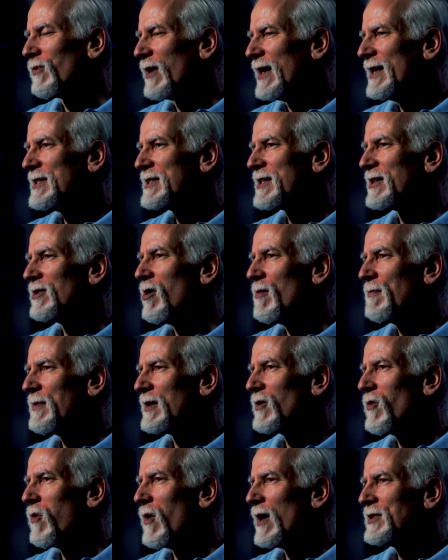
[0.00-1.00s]
raised an
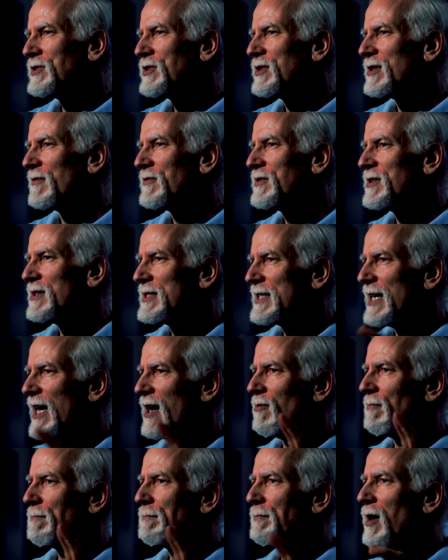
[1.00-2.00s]
open question of just
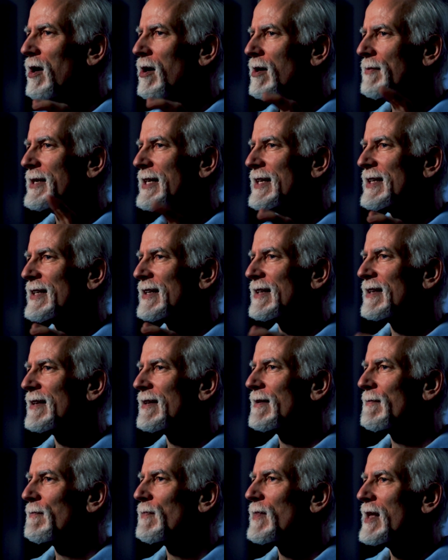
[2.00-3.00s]
how permanent
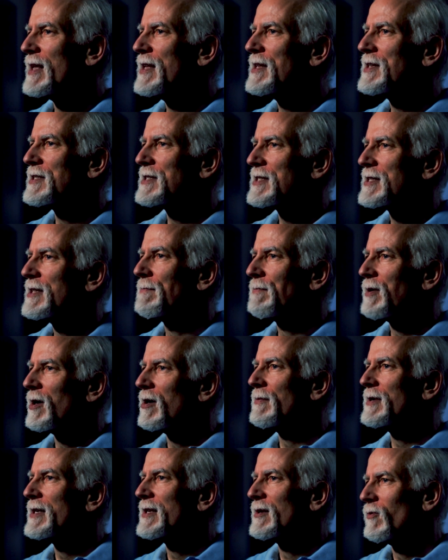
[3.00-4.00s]
is the
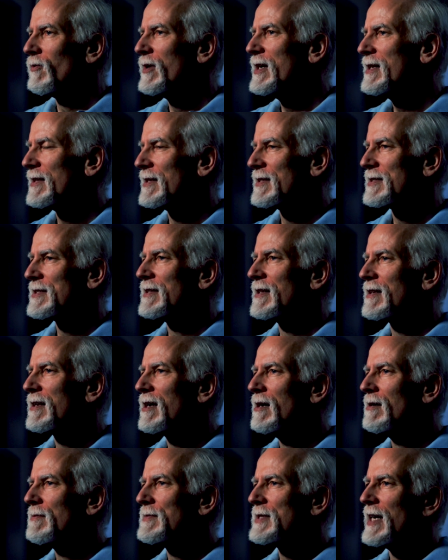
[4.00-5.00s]
permanent weakness that
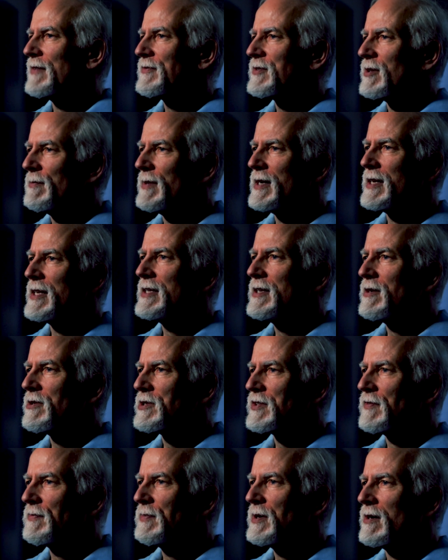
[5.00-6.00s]
comes after many
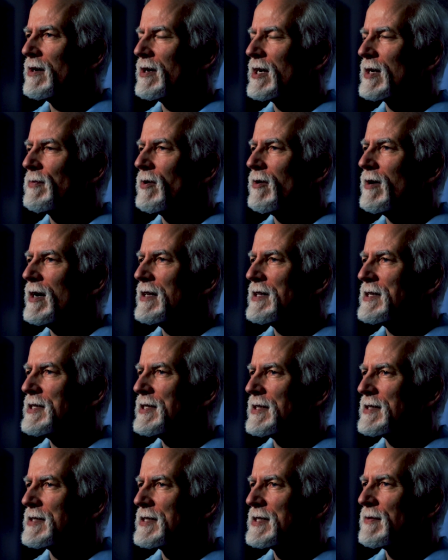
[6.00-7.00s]
years of periodic
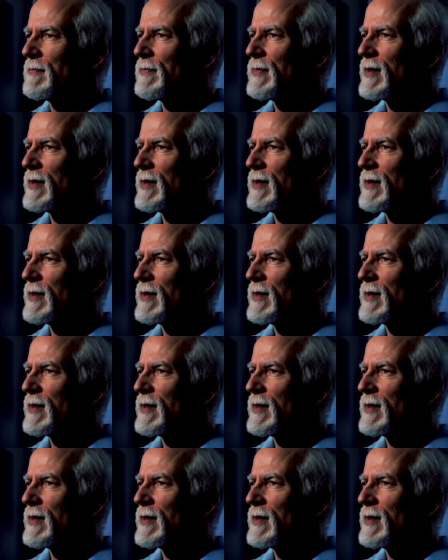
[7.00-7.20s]
paralysis.